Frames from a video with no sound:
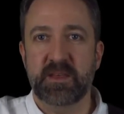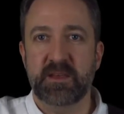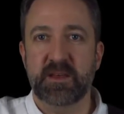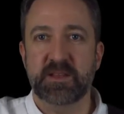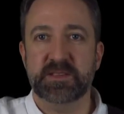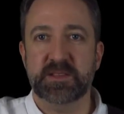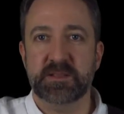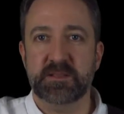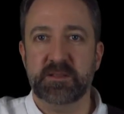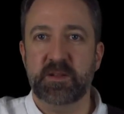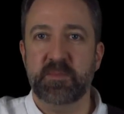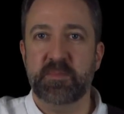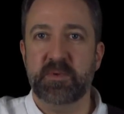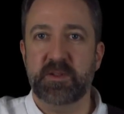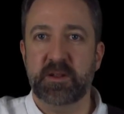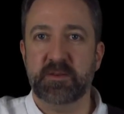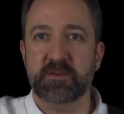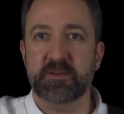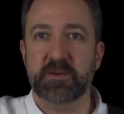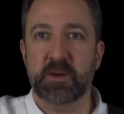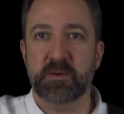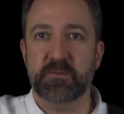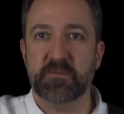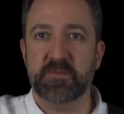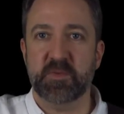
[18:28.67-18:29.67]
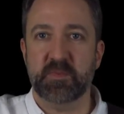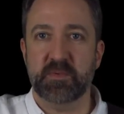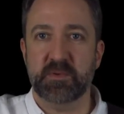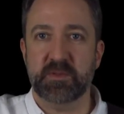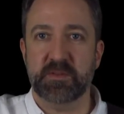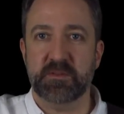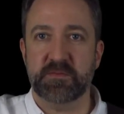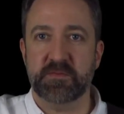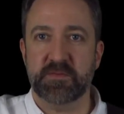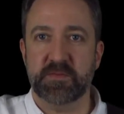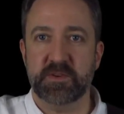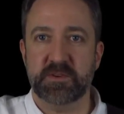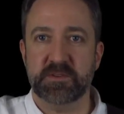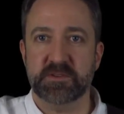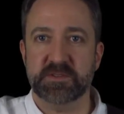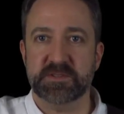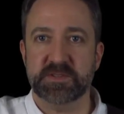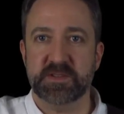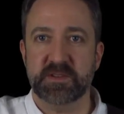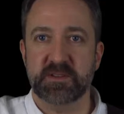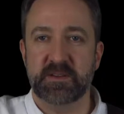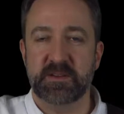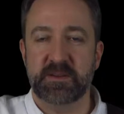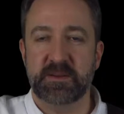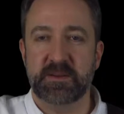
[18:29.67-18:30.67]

it's a little bit uncomfortable at first.